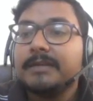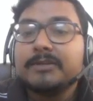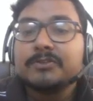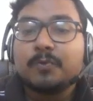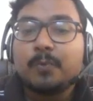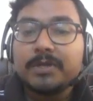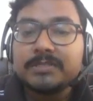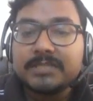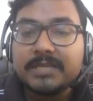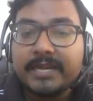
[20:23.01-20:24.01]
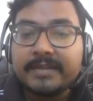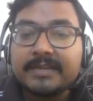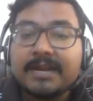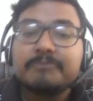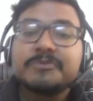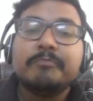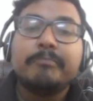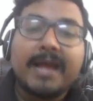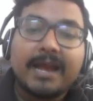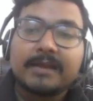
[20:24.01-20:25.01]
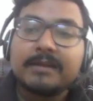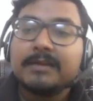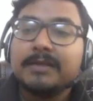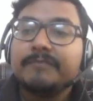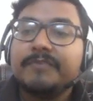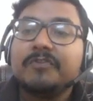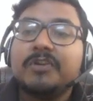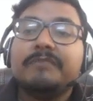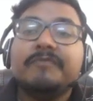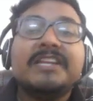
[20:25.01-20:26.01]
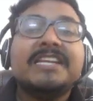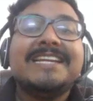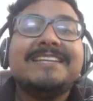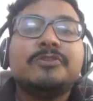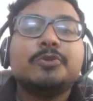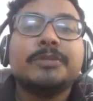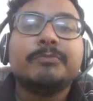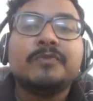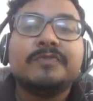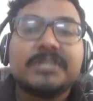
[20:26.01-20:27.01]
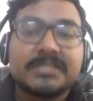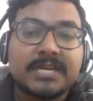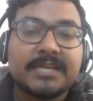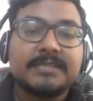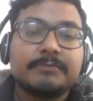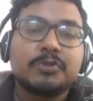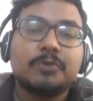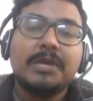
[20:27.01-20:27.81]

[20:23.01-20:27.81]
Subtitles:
So once it comes back, we need to remove this item. So